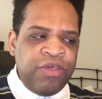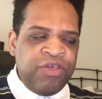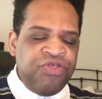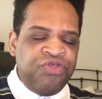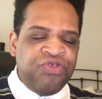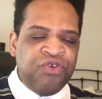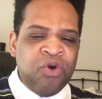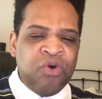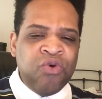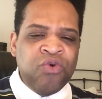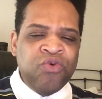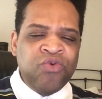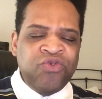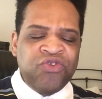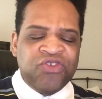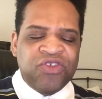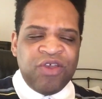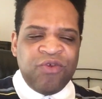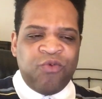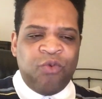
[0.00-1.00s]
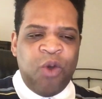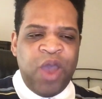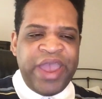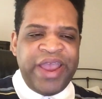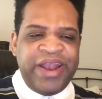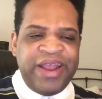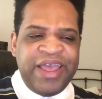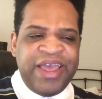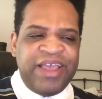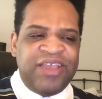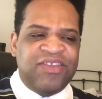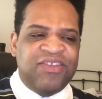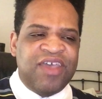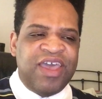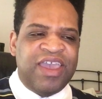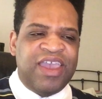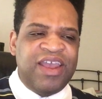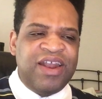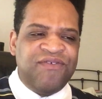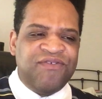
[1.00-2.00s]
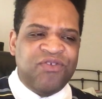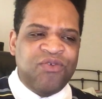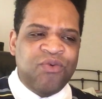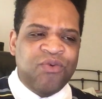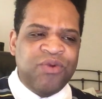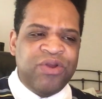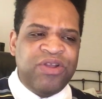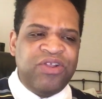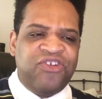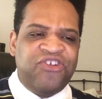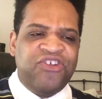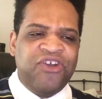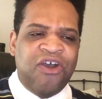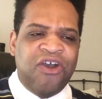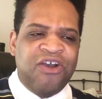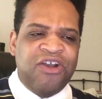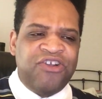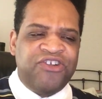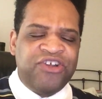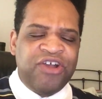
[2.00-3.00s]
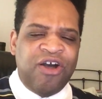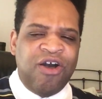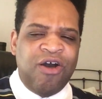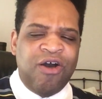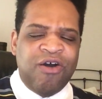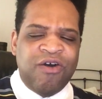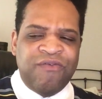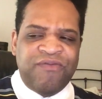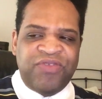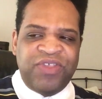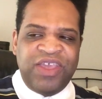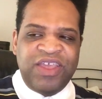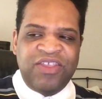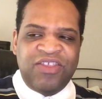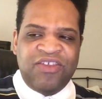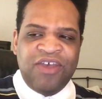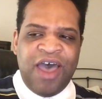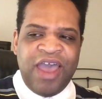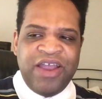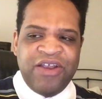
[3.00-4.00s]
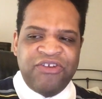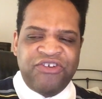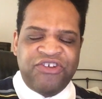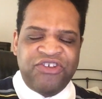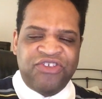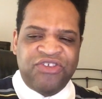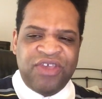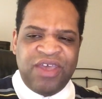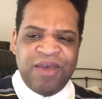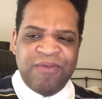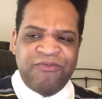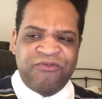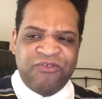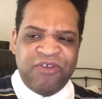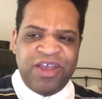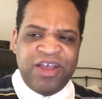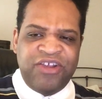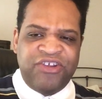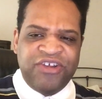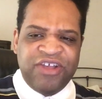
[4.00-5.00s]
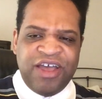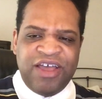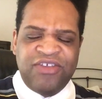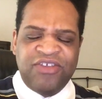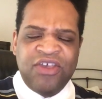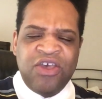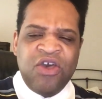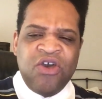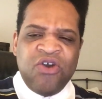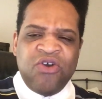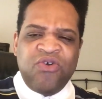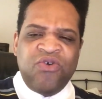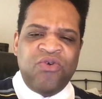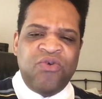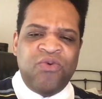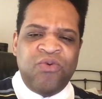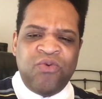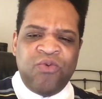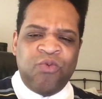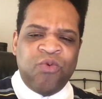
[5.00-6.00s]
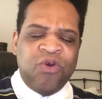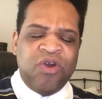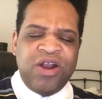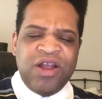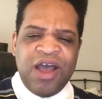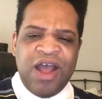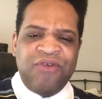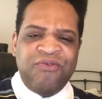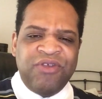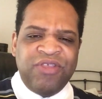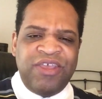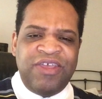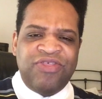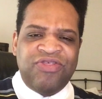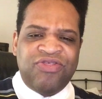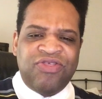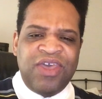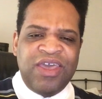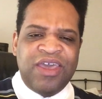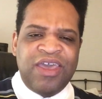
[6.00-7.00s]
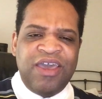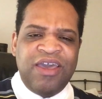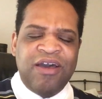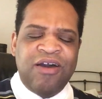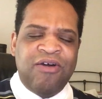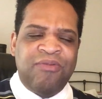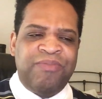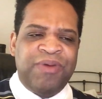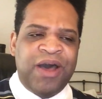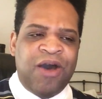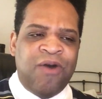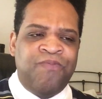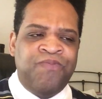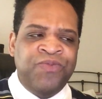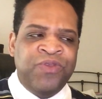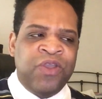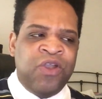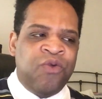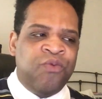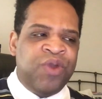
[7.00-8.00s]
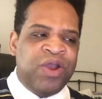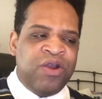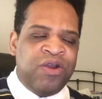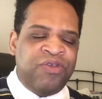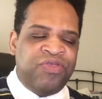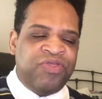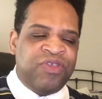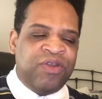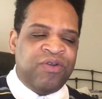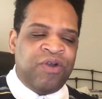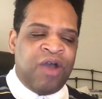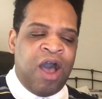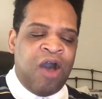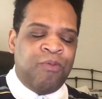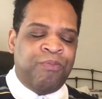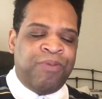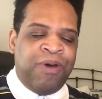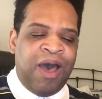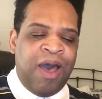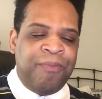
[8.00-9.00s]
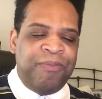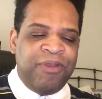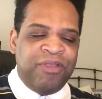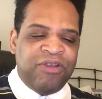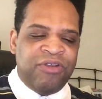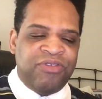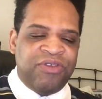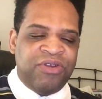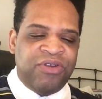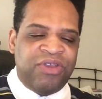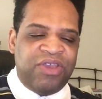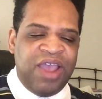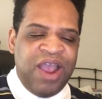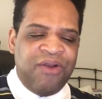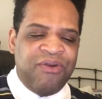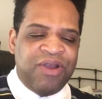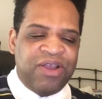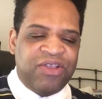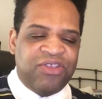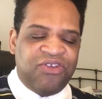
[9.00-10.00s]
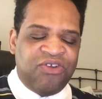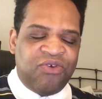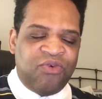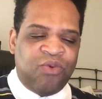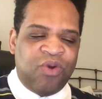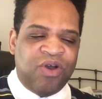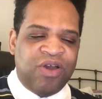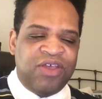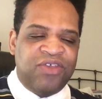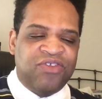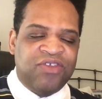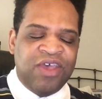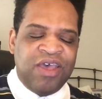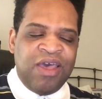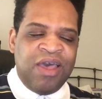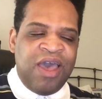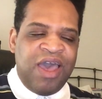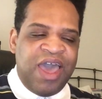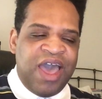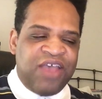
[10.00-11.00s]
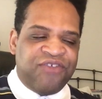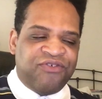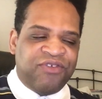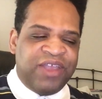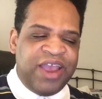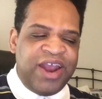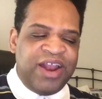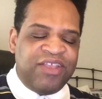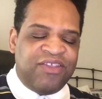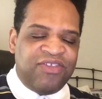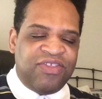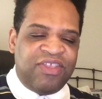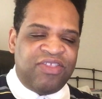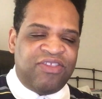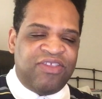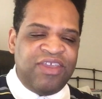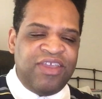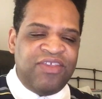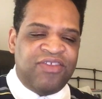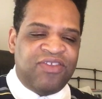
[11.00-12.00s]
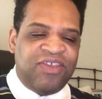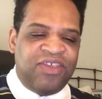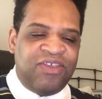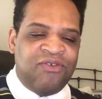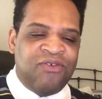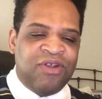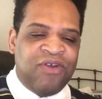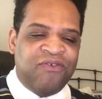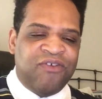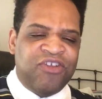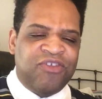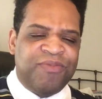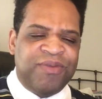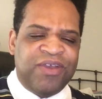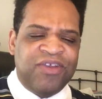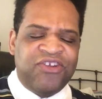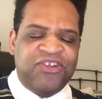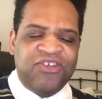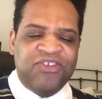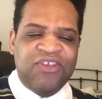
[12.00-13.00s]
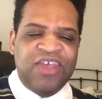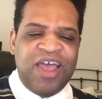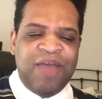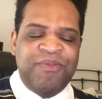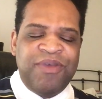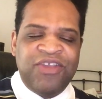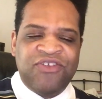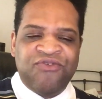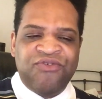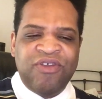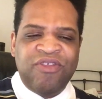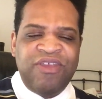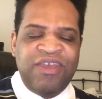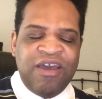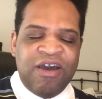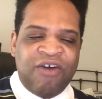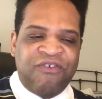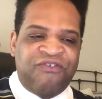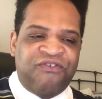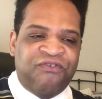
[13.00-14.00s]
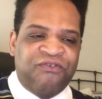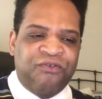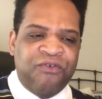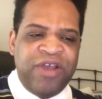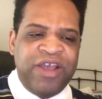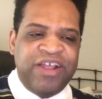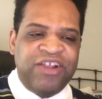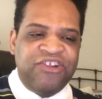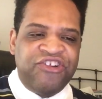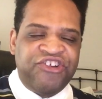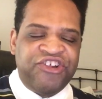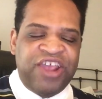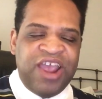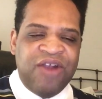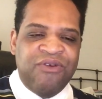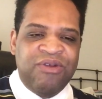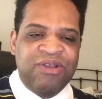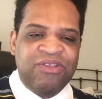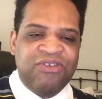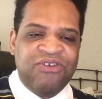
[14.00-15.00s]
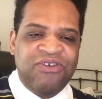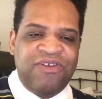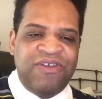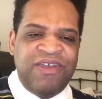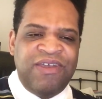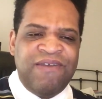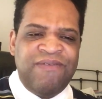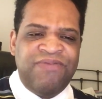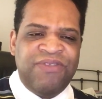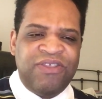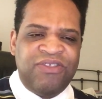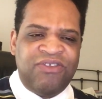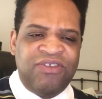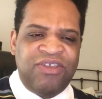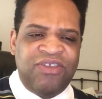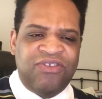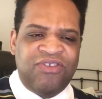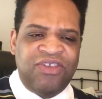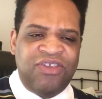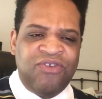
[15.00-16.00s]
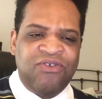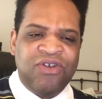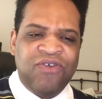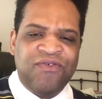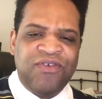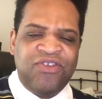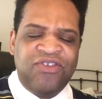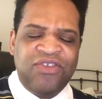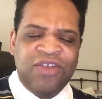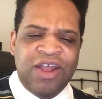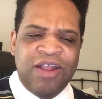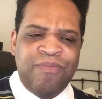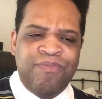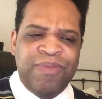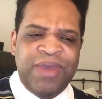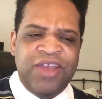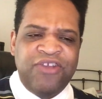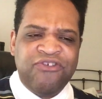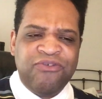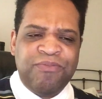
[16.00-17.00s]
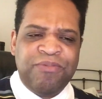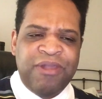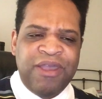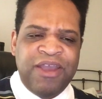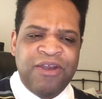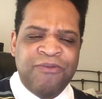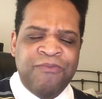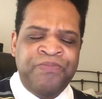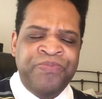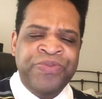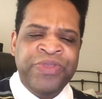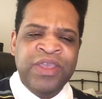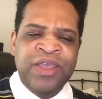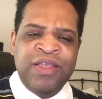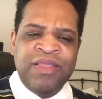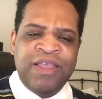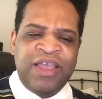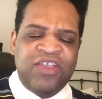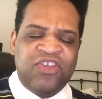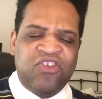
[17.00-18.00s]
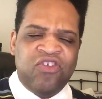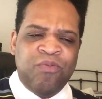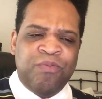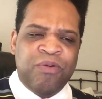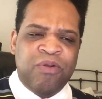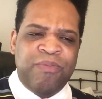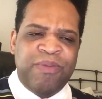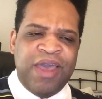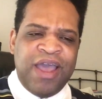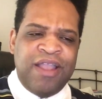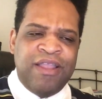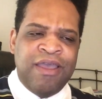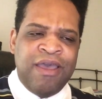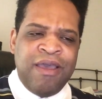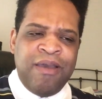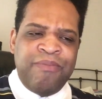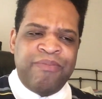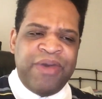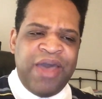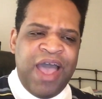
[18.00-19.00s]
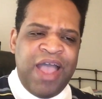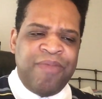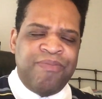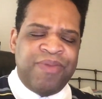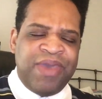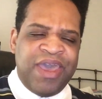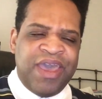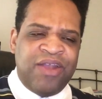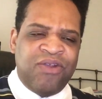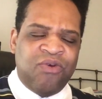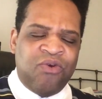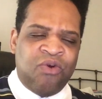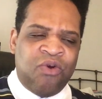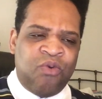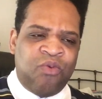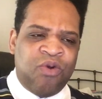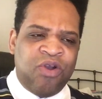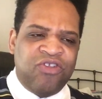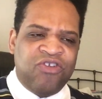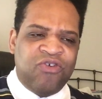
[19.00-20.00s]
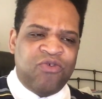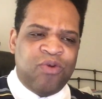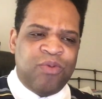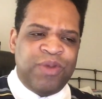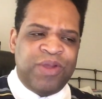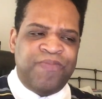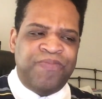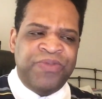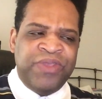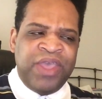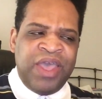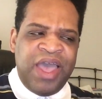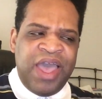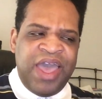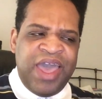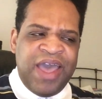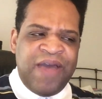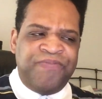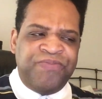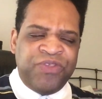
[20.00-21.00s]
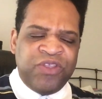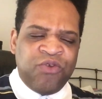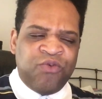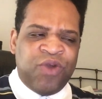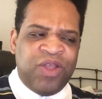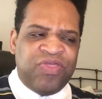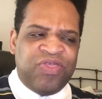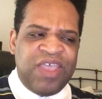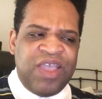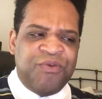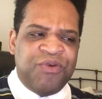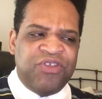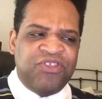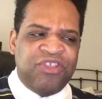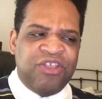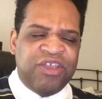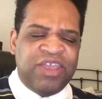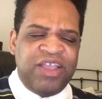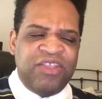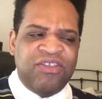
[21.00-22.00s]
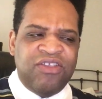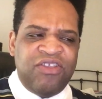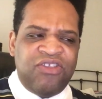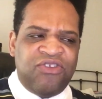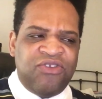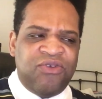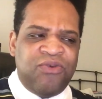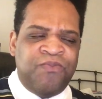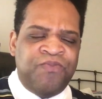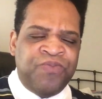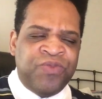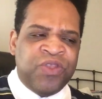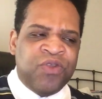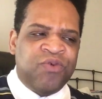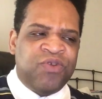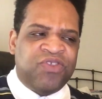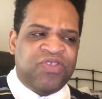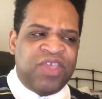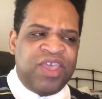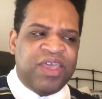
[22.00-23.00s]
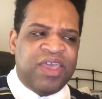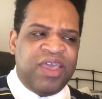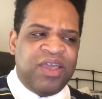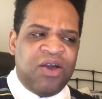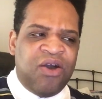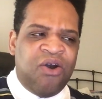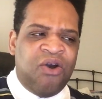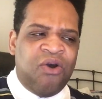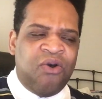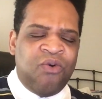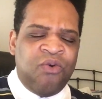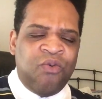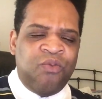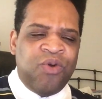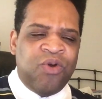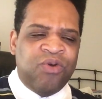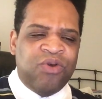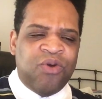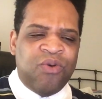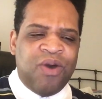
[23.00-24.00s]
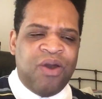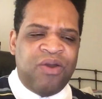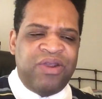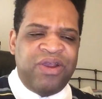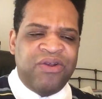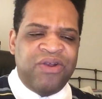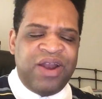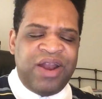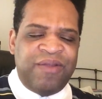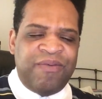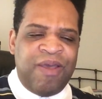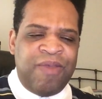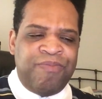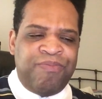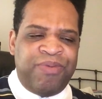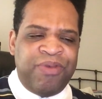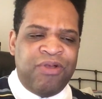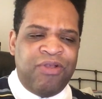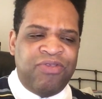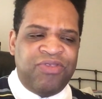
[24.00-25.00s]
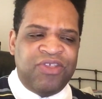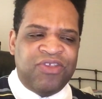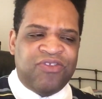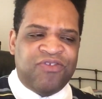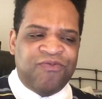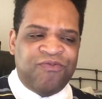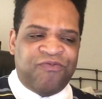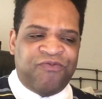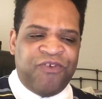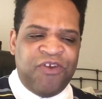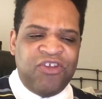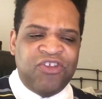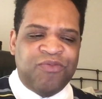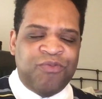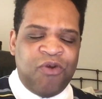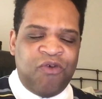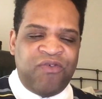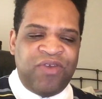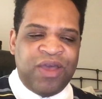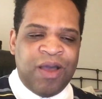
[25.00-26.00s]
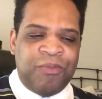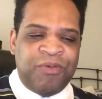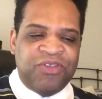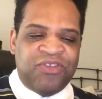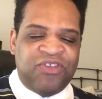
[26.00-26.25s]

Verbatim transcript: those white executives who were in charge of the entire Shazam franchise who were not really thinking about where the, how popular their character was as related to the DC universe because Shazam is really a fringe character in the DC universe. He's not a major player like Superman, Batman, or Wonder Woman. And what they were looking to do was thinking, oh, we'll go out here and, and build this first movie up with